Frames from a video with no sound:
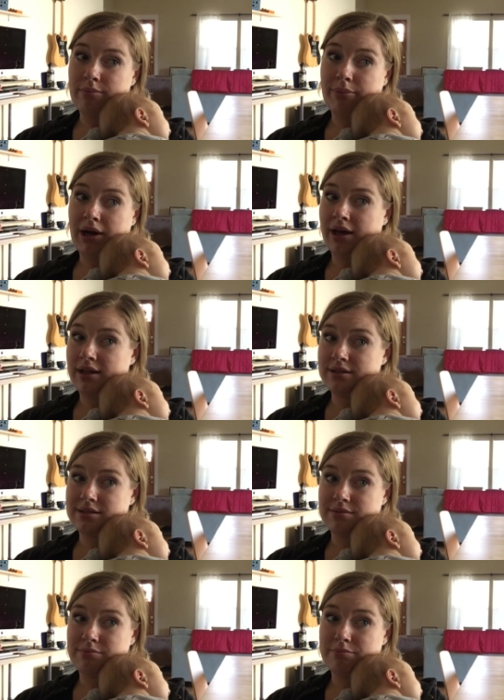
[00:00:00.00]
but
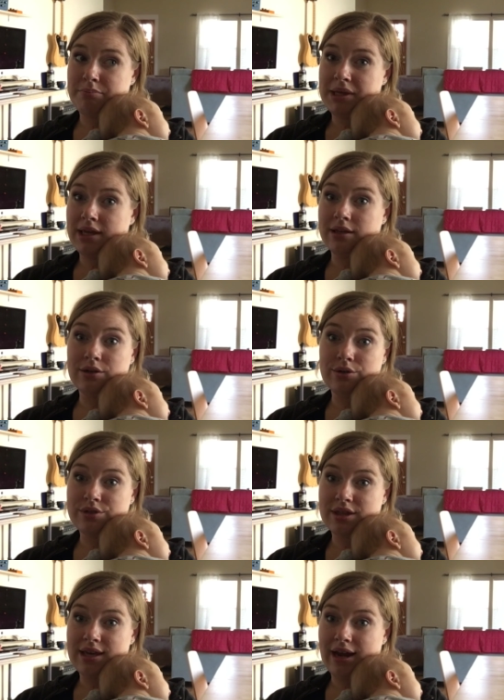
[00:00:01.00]
being new
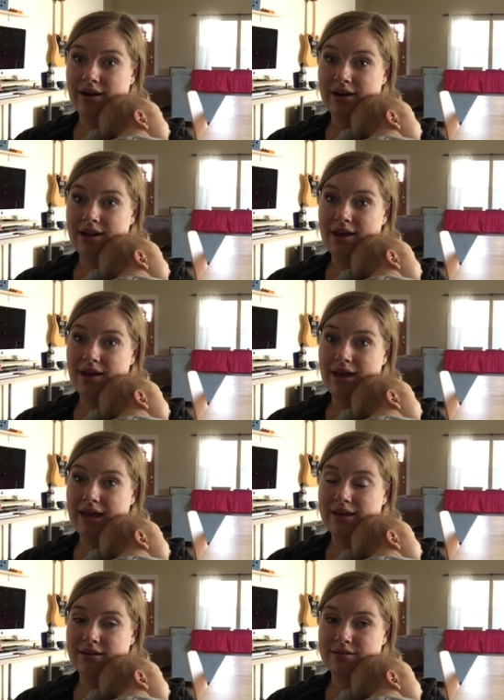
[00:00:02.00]
to the area
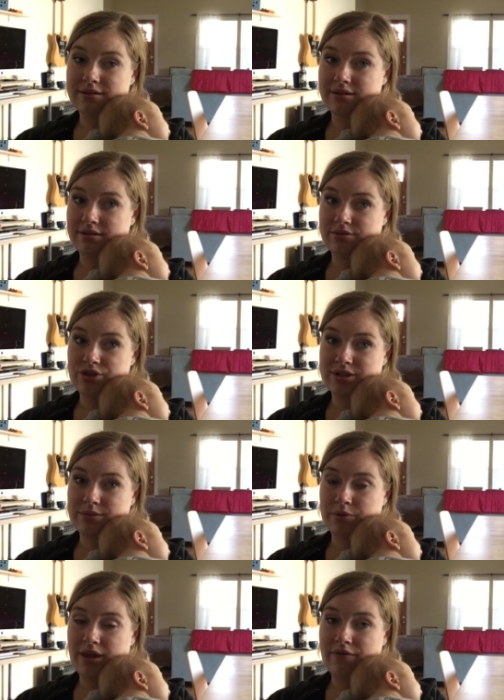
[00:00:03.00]
and
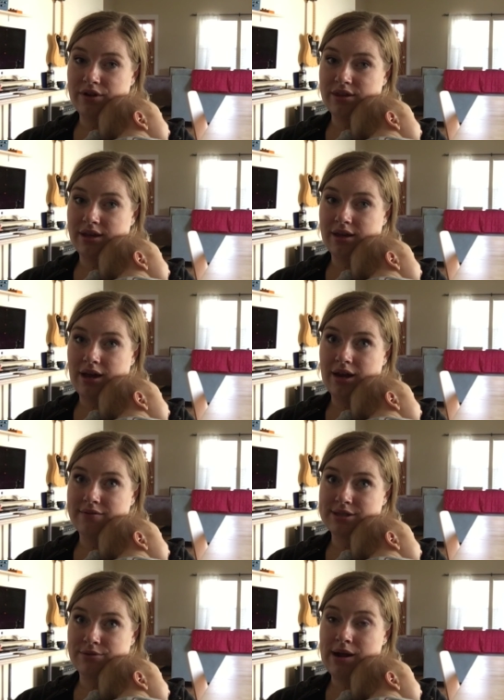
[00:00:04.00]
just with everything kind
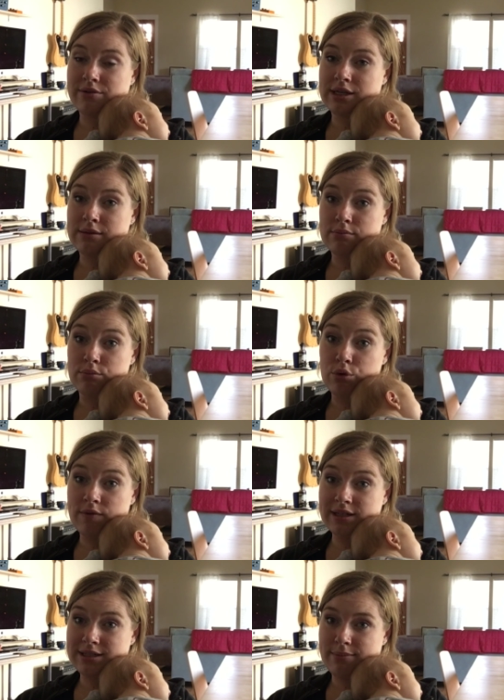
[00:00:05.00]
of surrounding
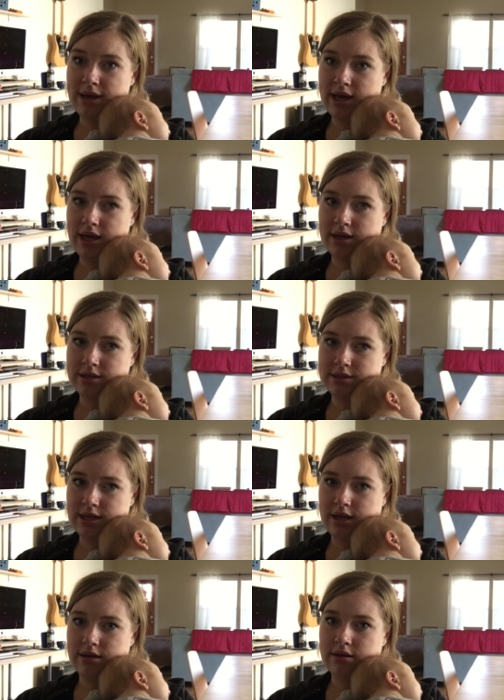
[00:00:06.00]
moving to Bend
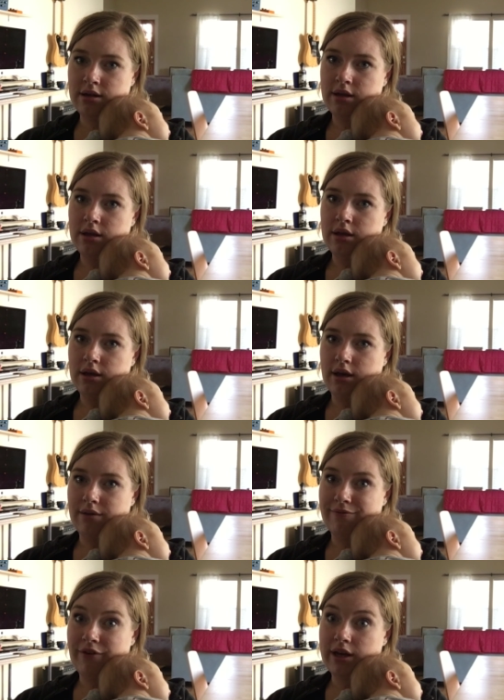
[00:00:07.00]
and
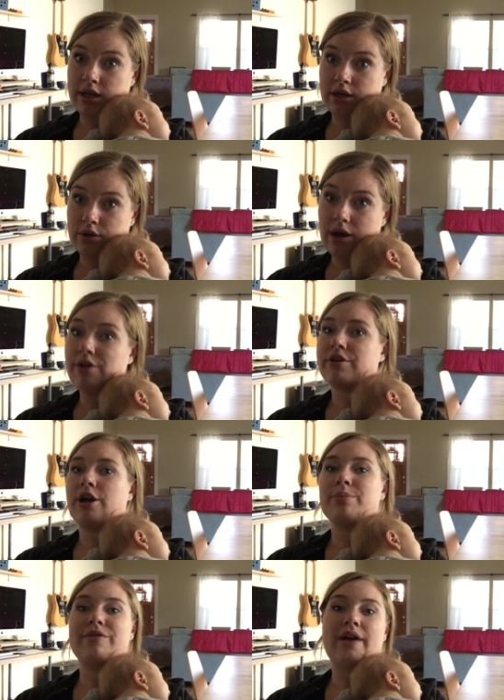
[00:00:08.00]
finding a new
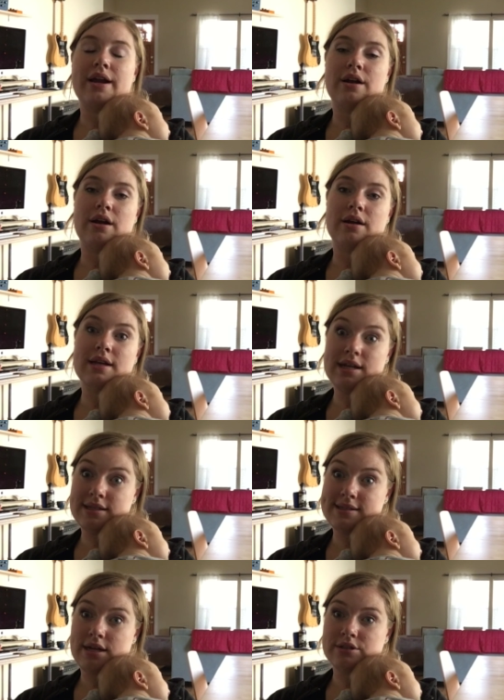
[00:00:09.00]
healthcare provider,
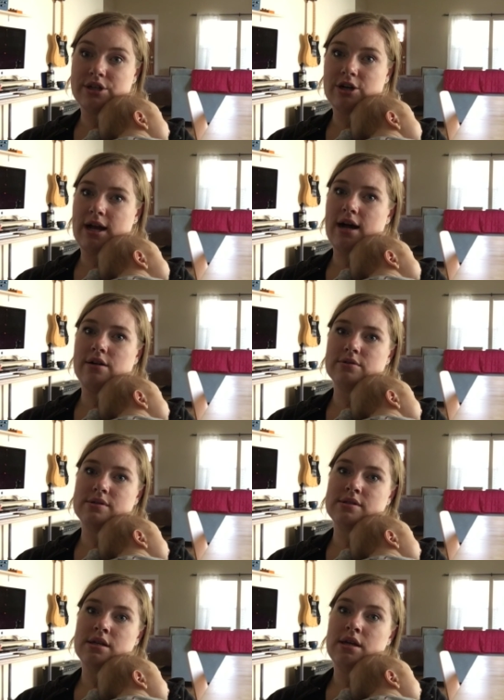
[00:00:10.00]
getting settled in our
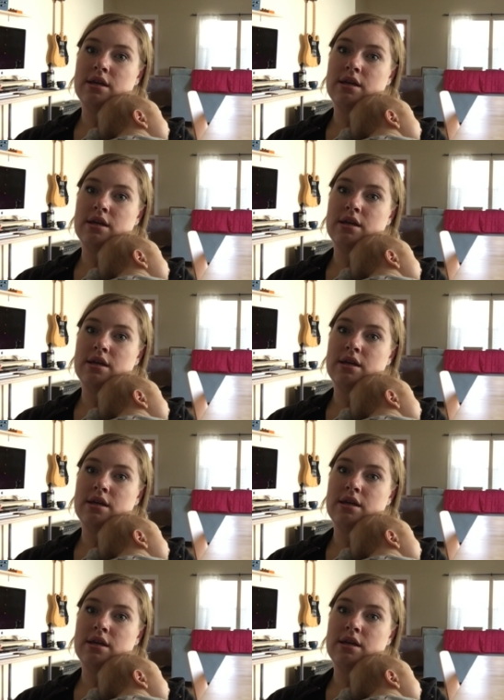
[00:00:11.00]
house,